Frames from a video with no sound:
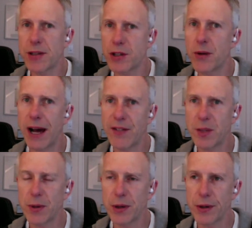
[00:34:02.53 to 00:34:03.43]
do have
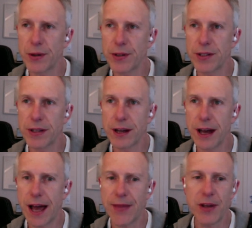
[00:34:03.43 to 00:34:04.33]
spurs
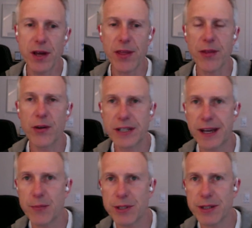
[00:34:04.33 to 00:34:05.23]
and the other
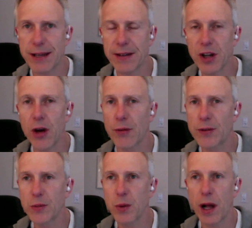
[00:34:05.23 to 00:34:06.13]
38%
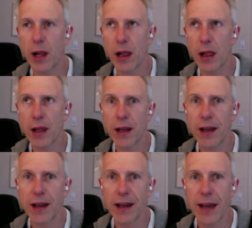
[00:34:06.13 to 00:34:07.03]
don't, well,
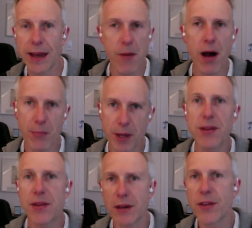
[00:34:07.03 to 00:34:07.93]
it might be
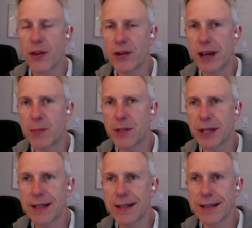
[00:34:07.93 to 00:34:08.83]
that the other
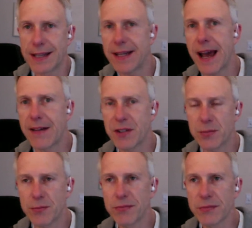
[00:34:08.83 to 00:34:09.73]
38% did have
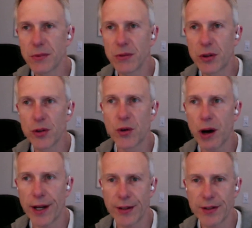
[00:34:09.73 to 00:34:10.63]
some good
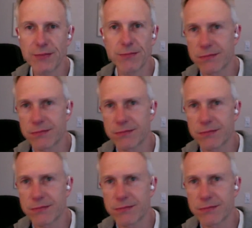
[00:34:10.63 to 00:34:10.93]
riders,